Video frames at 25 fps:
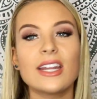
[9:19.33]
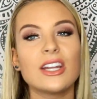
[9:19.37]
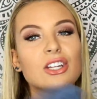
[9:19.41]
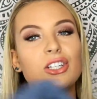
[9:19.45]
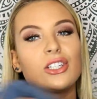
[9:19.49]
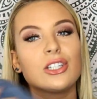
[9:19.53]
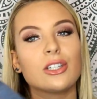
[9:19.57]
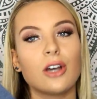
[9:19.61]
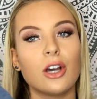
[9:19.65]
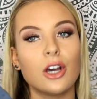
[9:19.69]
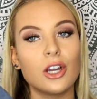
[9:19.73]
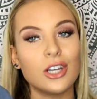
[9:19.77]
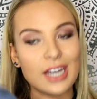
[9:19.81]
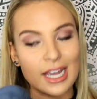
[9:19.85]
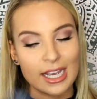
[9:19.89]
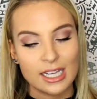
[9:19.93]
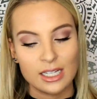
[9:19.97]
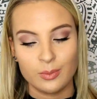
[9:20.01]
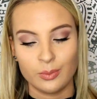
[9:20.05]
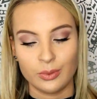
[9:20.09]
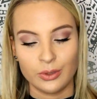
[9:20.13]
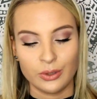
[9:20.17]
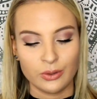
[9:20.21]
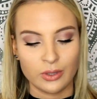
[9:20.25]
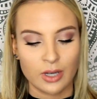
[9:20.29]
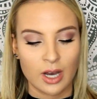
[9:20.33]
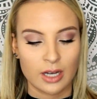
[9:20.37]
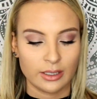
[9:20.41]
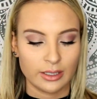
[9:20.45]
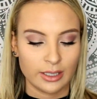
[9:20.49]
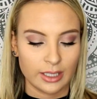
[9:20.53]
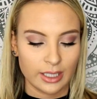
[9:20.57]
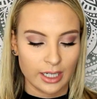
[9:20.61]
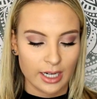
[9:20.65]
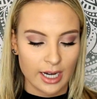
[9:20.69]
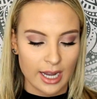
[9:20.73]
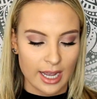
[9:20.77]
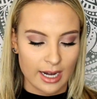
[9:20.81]
and it's a nice blue
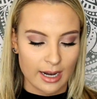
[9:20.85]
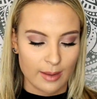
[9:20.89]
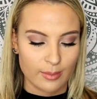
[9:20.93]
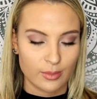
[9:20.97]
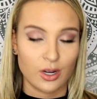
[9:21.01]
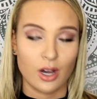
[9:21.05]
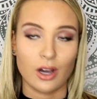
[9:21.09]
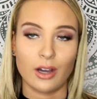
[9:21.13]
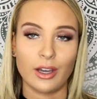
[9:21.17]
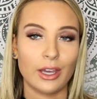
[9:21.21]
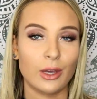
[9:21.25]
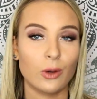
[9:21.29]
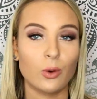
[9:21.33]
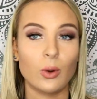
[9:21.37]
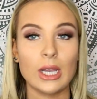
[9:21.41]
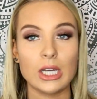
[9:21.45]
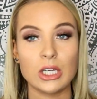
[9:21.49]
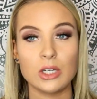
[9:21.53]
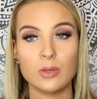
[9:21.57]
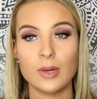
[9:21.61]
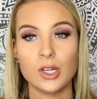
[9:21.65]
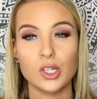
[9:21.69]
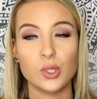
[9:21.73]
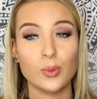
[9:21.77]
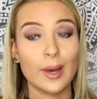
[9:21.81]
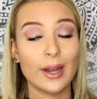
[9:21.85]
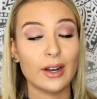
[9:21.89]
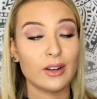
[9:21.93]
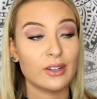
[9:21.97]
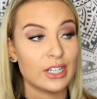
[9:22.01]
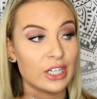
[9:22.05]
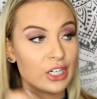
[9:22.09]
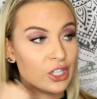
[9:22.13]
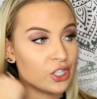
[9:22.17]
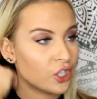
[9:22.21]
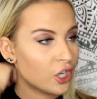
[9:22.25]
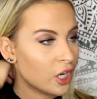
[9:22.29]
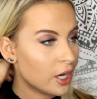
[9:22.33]
color, and I'm talking way too much about a
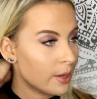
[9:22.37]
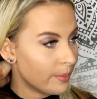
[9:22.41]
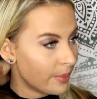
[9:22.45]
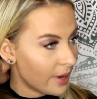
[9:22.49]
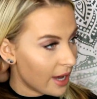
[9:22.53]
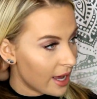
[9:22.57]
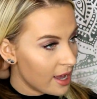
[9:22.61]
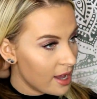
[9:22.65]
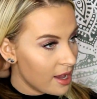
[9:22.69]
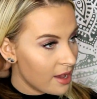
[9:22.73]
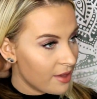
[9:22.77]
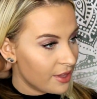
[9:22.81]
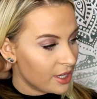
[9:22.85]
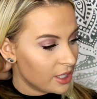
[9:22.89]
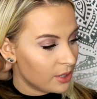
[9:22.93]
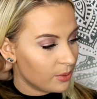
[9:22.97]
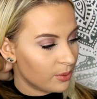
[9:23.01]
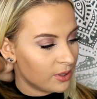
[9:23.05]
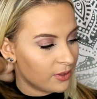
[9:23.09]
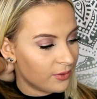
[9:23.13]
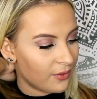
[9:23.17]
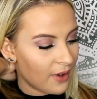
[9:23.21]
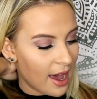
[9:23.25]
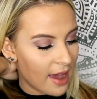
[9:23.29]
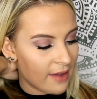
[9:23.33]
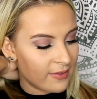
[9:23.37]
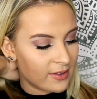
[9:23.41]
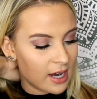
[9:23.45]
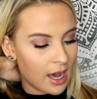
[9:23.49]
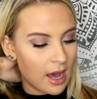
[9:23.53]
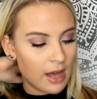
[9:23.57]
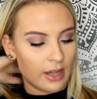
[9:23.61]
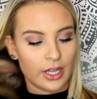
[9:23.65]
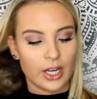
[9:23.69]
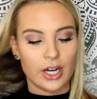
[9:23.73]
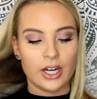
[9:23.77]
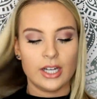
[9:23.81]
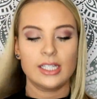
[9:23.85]
t-shirt, but this was five
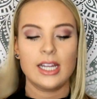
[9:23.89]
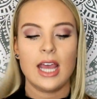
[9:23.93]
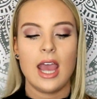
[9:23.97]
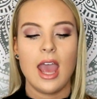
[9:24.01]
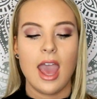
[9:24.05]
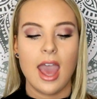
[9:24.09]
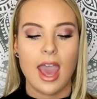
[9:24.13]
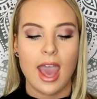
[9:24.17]
dollars,